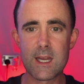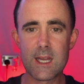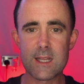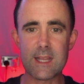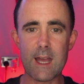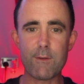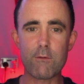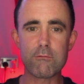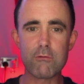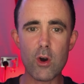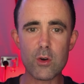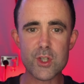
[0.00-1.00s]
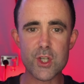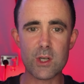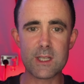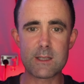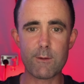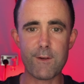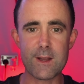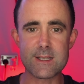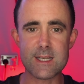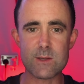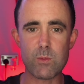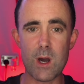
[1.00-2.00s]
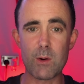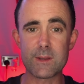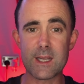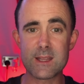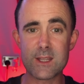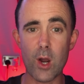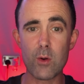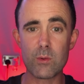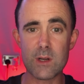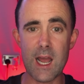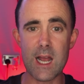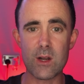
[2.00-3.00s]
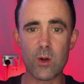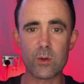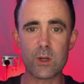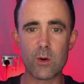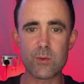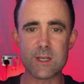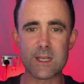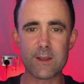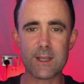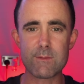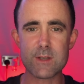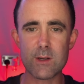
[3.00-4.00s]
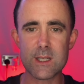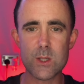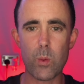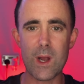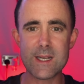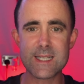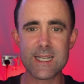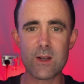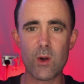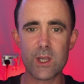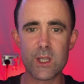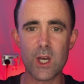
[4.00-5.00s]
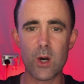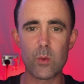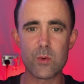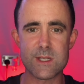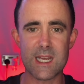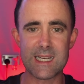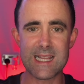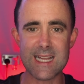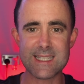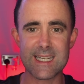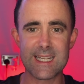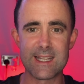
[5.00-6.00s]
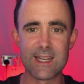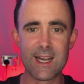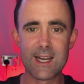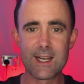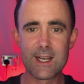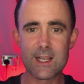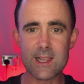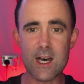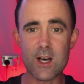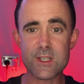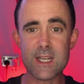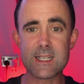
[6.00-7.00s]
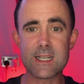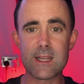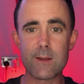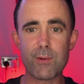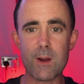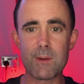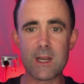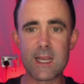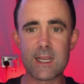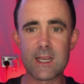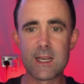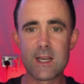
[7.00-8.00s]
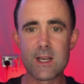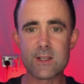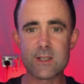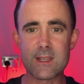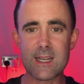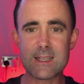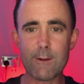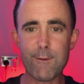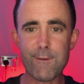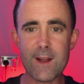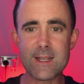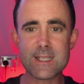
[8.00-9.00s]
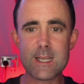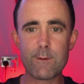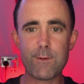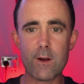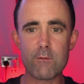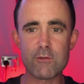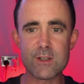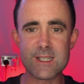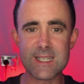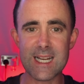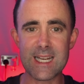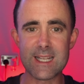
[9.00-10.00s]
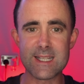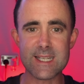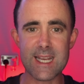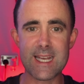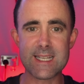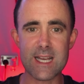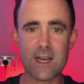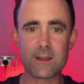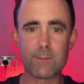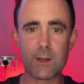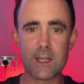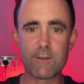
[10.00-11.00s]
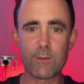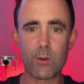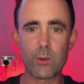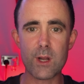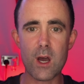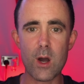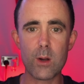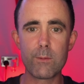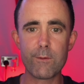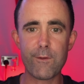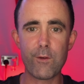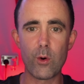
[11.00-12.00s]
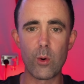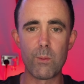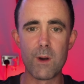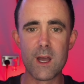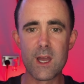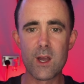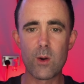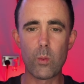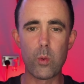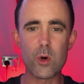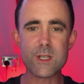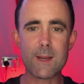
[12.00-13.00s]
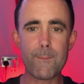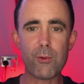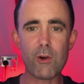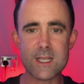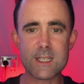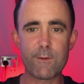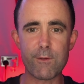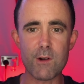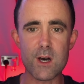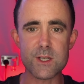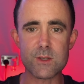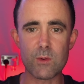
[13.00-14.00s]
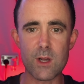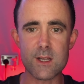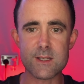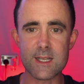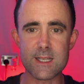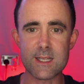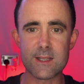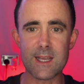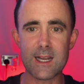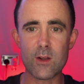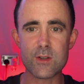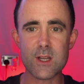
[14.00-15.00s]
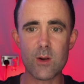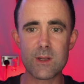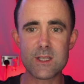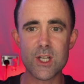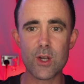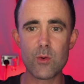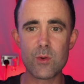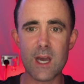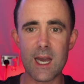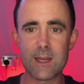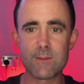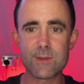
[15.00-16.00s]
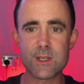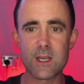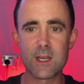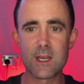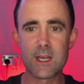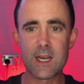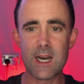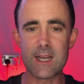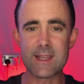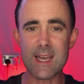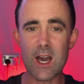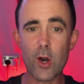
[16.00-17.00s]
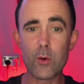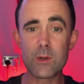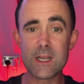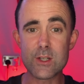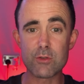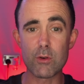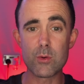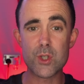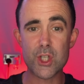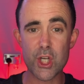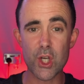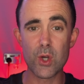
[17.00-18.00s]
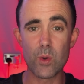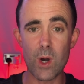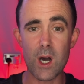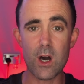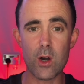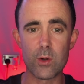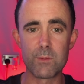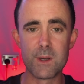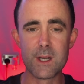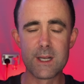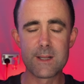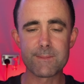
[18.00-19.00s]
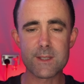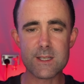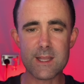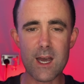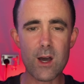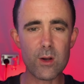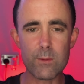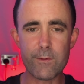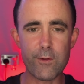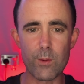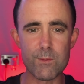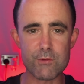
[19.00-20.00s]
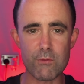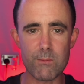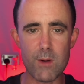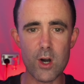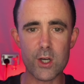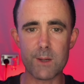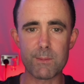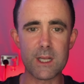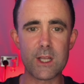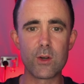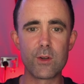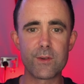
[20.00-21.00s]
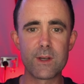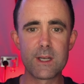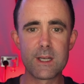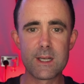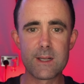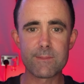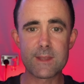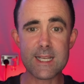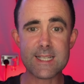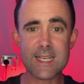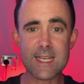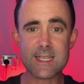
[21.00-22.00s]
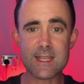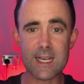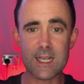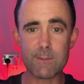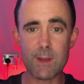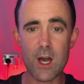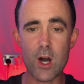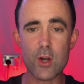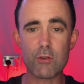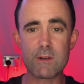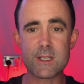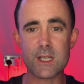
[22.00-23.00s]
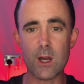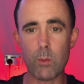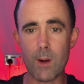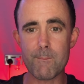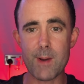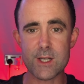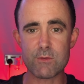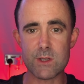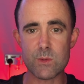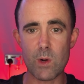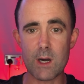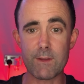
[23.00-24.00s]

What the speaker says: They have a rock-solid defence as well, and they don't let a lot of goals in. I think it was only 29 goals they let in last season in the Premier League. So their defensive resilience is unbelievable, and home form was impressive for Arsenal last season. They lost only 2 games, and they only drew 2 at home. So their home form was remarkably good. This season, they're going to be hungry to go one better as well.